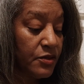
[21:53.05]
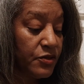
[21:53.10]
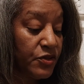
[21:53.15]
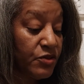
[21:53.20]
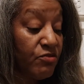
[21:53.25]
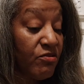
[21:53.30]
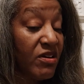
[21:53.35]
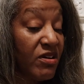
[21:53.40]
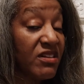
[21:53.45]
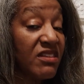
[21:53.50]

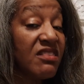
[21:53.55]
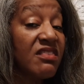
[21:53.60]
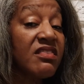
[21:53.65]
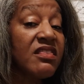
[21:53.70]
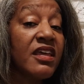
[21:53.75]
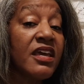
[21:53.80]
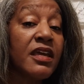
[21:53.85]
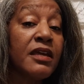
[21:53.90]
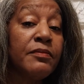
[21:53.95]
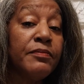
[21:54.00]
You ought to
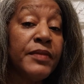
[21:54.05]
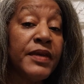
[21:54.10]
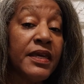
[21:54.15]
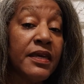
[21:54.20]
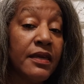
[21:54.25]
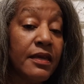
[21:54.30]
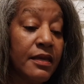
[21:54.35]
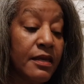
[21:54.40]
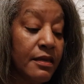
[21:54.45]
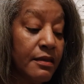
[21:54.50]
thank me.
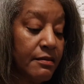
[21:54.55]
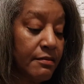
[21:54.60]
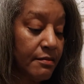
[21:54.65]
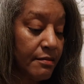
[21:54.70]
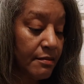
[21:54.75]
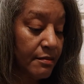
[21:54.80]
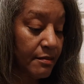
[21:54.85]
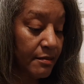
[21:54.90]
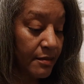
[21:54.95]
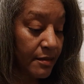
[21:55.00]

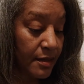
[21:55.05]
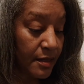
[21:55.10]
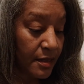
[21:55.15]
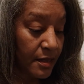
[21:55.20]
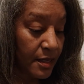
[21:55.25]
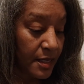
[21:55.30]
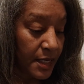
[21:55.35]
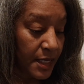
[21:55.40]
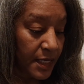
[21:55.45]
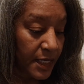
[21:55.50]

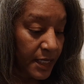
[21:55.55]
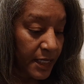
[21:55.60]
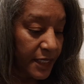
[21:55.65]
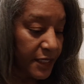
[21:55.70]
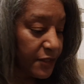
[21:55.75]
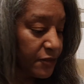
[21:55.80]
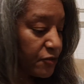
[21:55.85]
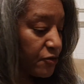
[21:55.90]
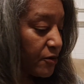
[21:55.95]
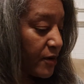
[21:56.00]

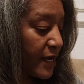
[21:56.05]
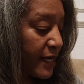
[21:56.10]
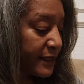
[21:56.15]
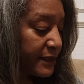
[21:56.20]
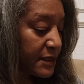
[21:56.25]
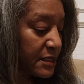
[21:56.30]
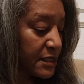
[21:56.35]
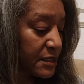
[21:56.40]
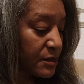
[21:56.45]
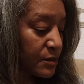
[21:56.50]
He tried
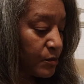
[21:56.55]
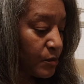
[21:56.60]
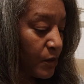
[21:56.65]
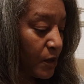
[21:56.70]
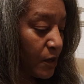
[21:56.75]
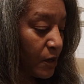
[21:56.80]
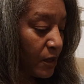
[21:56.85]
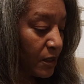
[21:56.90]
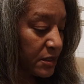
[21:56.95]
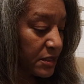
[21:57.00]
a
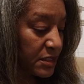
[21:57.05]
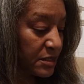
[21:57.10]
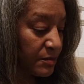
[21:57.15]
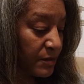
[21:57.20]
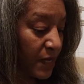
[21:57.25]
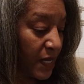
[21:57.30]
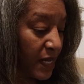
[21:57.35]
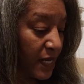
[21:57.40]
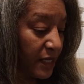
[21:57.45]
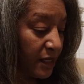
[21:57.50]
small
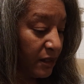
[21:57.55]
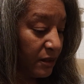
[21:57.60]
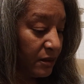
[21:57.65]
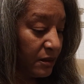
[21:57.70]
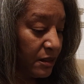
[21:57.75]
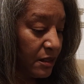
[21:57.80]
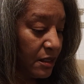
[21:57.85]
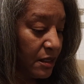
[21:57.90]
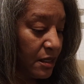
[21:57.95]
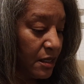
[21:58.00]
smile,
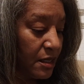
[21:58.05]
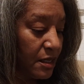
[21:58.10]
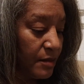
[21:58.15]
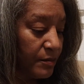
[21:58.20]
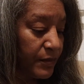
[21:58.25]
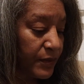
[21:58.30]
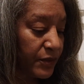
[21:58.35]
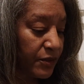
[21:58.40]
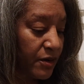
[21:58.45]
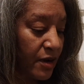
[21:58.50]

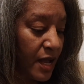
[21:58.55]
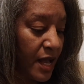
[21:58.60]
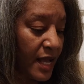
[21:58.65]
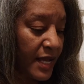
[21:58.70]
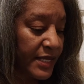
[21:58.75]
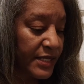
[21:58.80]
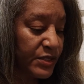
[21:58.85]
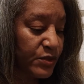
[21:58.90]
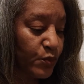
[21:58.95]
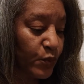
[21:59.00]
but her
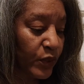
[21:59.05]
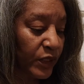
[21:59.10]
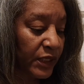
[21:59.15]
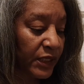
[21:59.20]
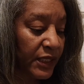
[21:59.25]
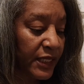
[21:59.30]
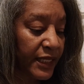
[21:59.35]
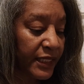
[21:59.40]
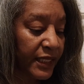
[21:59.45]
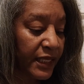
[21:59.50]
eyes
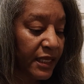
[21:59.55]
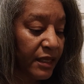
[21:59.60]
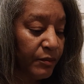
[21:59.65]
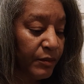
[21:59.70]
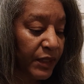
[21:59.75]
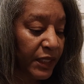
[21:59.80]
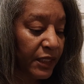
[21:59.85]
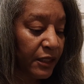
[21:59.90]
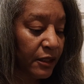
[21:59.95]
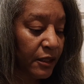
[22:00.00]
wouldn't let
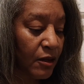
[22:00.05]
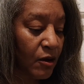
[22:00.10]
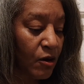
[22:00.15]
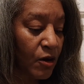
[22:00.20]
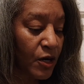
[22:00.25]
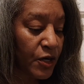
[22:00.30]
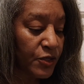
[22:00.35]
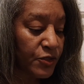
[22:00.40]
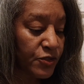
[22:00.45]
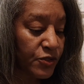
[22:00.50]
him
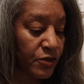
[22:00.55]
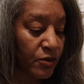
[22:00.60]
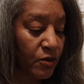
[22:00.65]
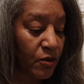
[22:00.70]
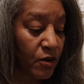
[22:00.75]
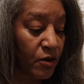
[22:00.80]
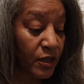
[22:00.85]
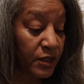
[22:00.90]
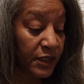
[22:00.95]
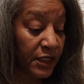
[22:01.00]
enlarge
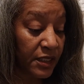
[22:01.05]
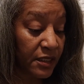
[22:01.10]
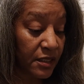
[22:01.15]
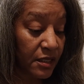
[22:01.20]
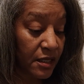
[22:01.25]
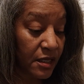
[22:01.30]
on it.